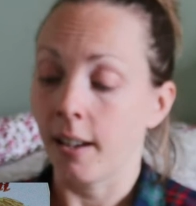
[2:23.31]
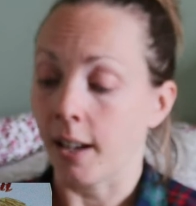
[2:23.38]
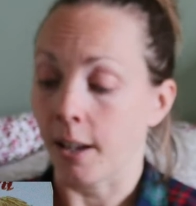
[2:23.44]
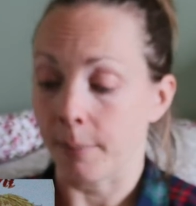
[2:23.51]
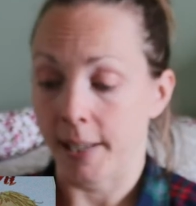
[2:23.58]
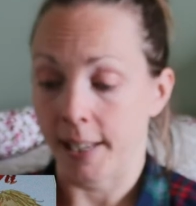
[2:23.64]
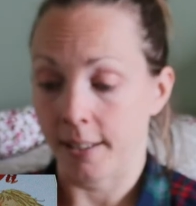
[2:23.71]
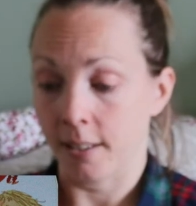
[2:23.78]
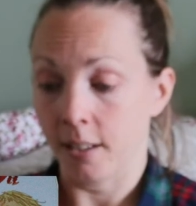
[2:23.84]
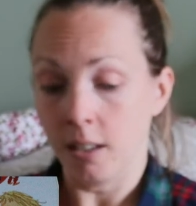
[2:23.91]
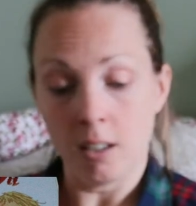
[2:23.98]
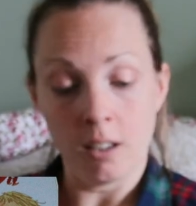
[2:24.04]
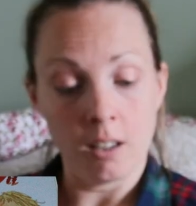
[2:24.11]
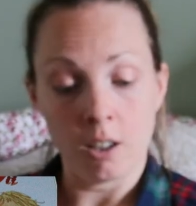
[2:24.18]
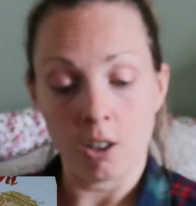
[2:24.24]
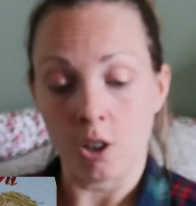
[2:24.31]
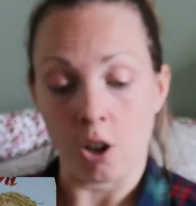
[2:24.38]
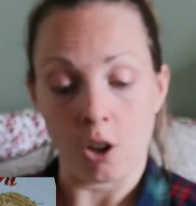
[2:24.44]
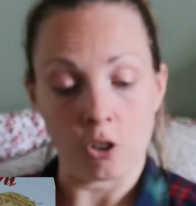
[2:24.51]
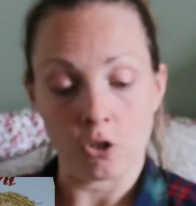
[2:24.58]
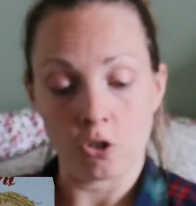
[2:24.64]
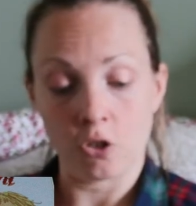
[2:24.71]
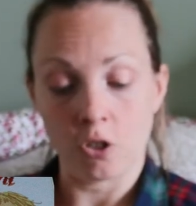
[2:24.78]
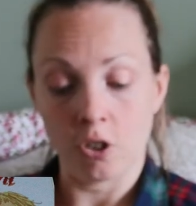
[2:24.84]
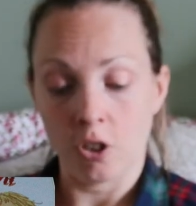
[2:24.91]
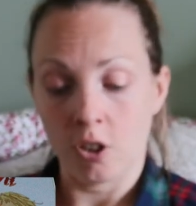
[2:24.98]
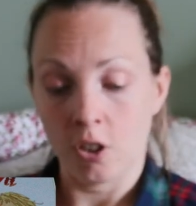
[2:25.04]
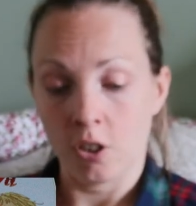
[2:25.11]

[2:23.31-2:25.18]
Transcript: I mean, gosh,